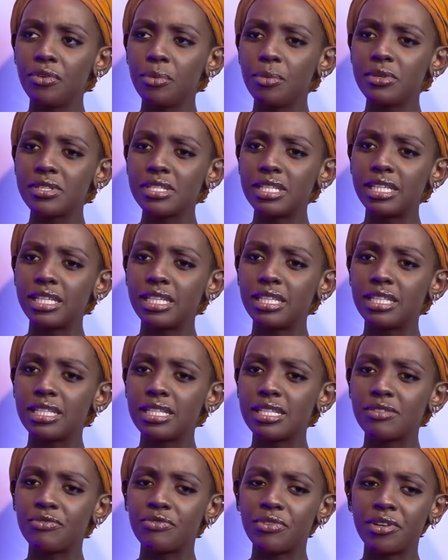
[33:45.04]
For mostly
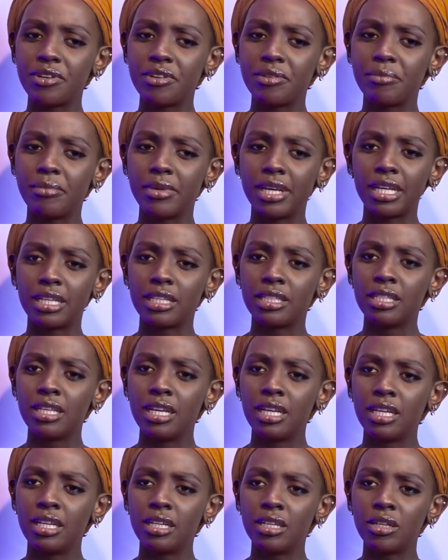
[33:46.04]
this very male,
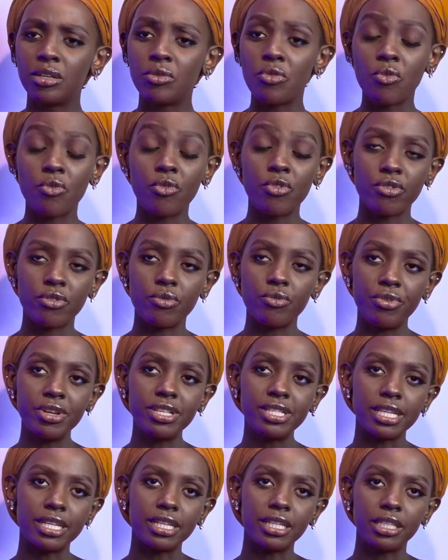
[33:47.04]

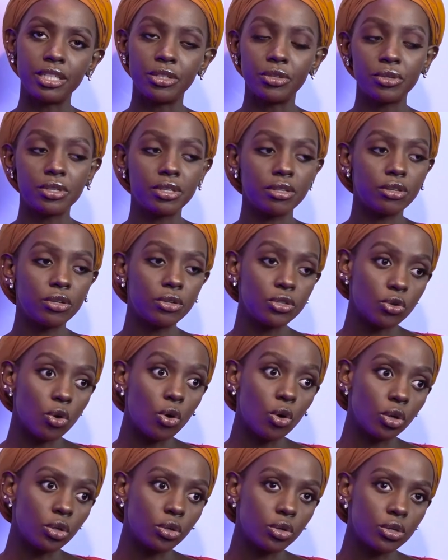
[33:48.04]
recently, not
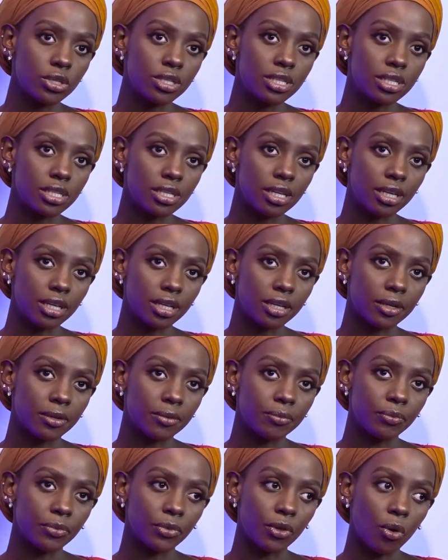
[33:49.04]

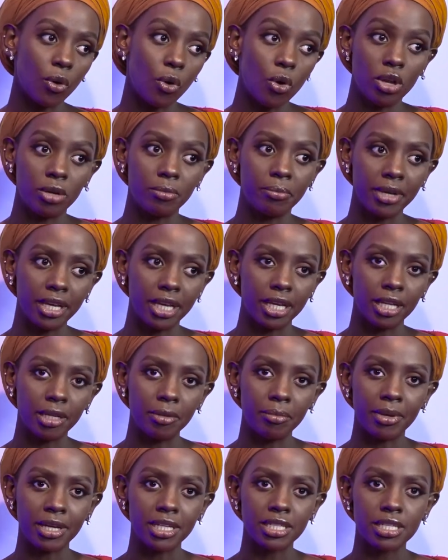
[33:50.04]
all male,
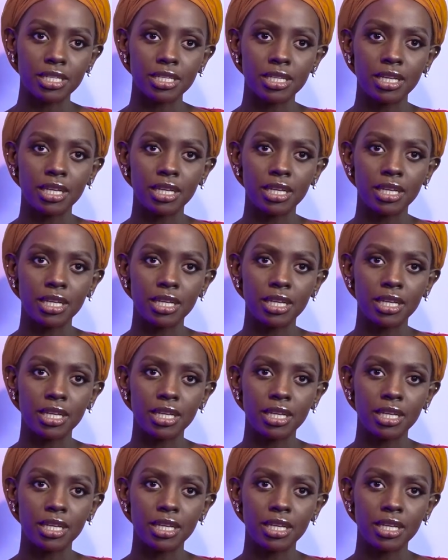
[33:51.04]
but